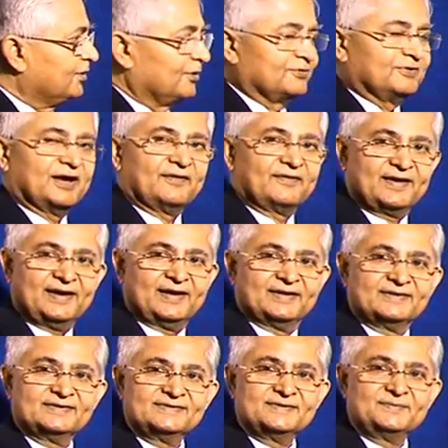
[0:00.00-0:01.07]
On the other
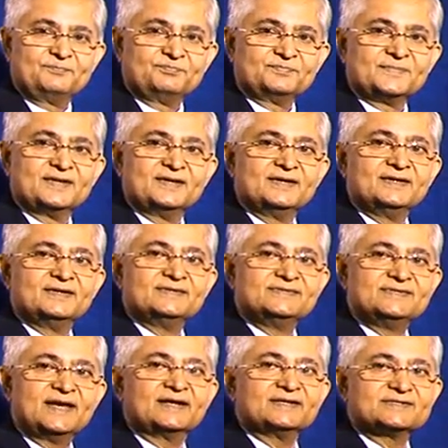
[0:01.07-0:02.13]
hand,
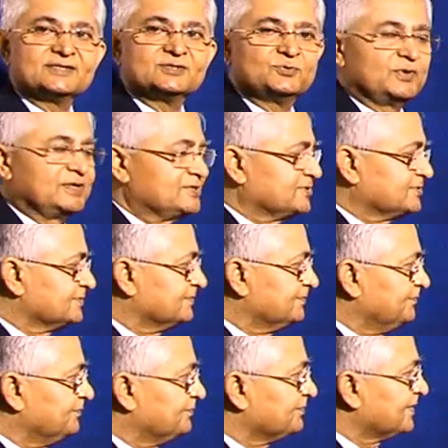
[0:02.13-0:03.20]
take a situation
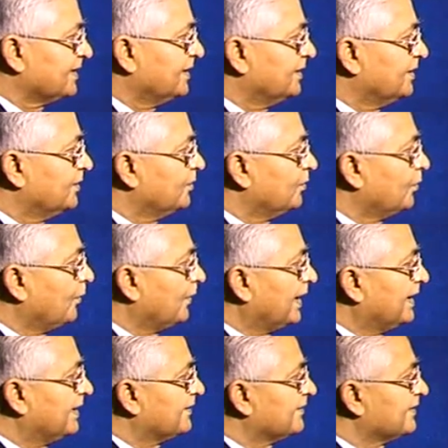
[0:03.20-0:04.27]

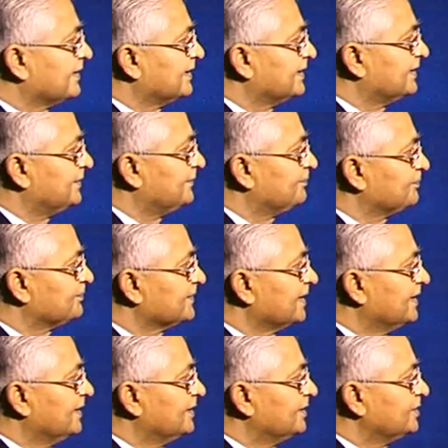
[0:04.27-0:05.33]
where
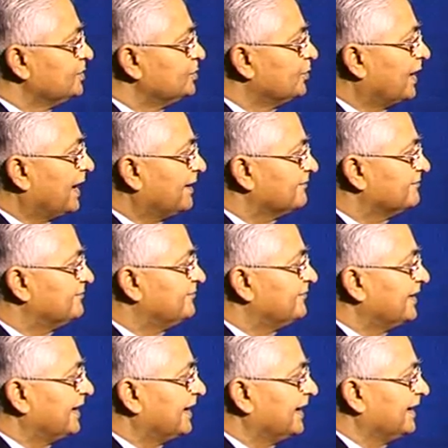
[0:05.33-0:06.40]
you have
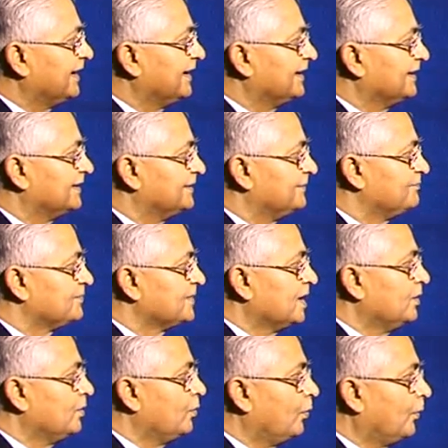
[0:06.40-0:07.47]
a
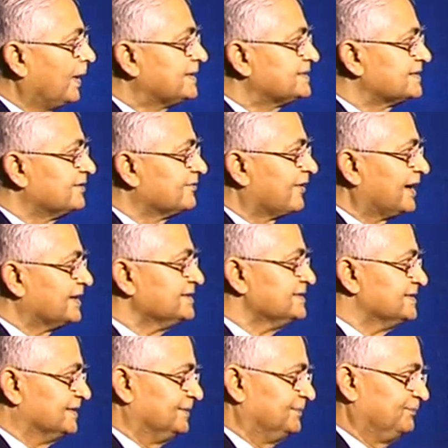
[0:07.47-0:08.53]
wet
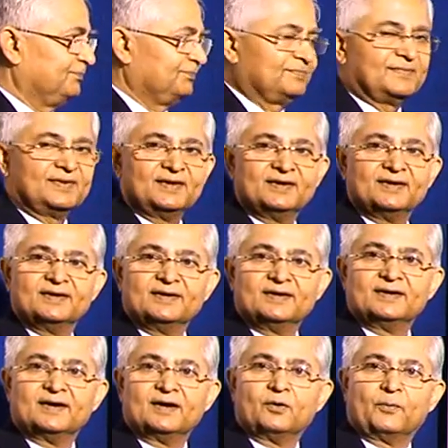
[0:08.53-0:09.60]
grinder.
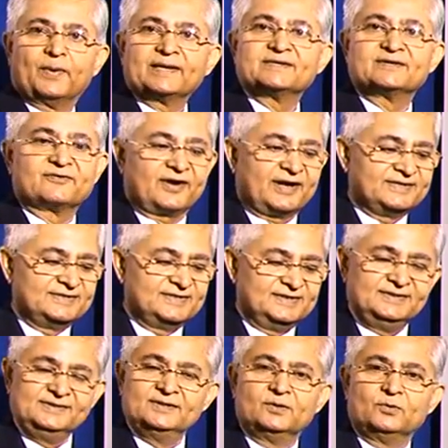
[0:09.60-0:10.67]
A wet
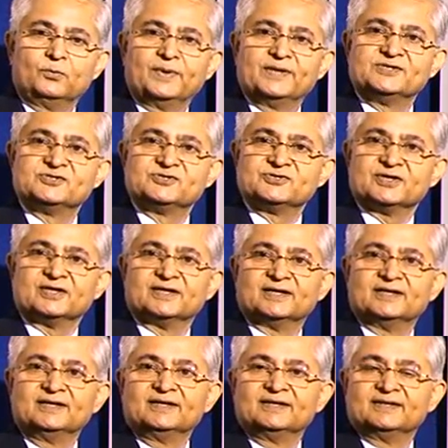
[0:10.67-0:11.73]
grinder which
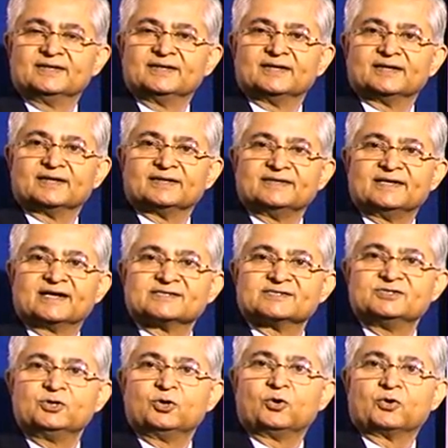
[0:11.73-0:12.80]

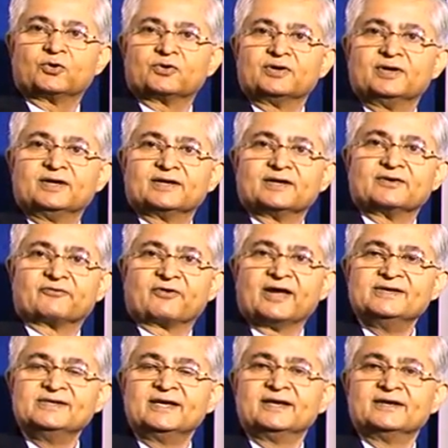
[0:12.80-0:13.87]
does your
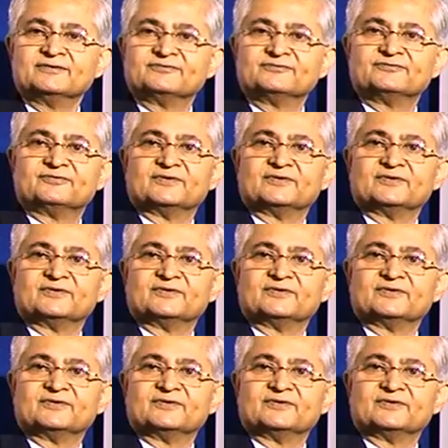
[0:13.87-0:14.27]
grinding of